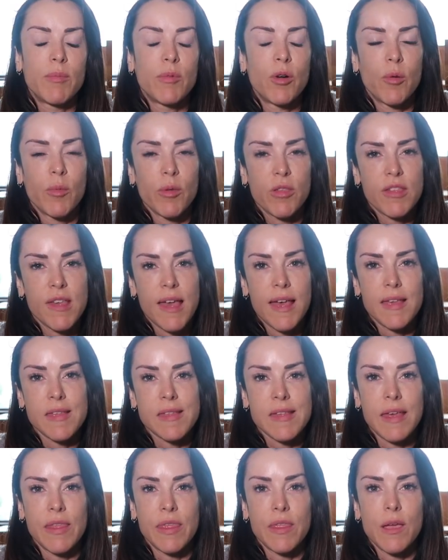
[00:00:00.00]
abnormal
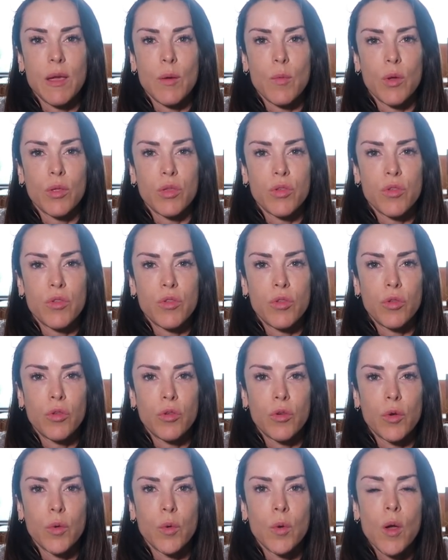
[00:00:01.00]
cells and they wanted to
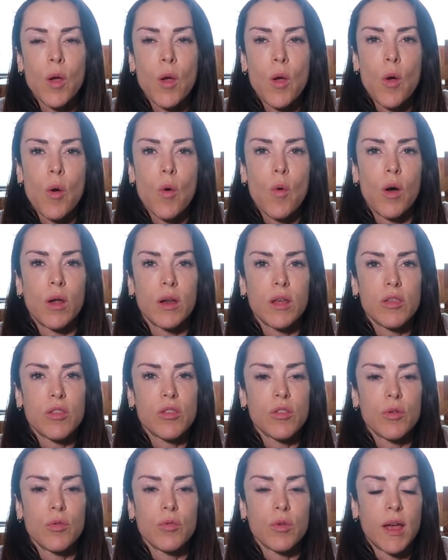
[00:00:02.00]
do what
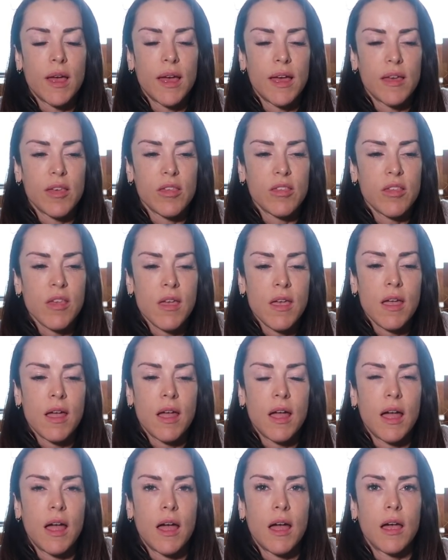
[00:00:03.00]
is known as
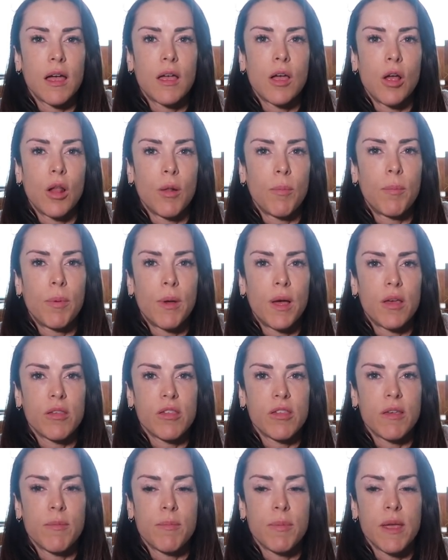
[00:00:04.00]
a
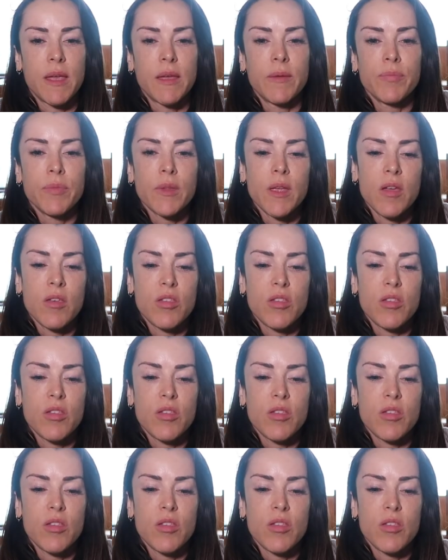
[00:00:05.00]
colposcopy.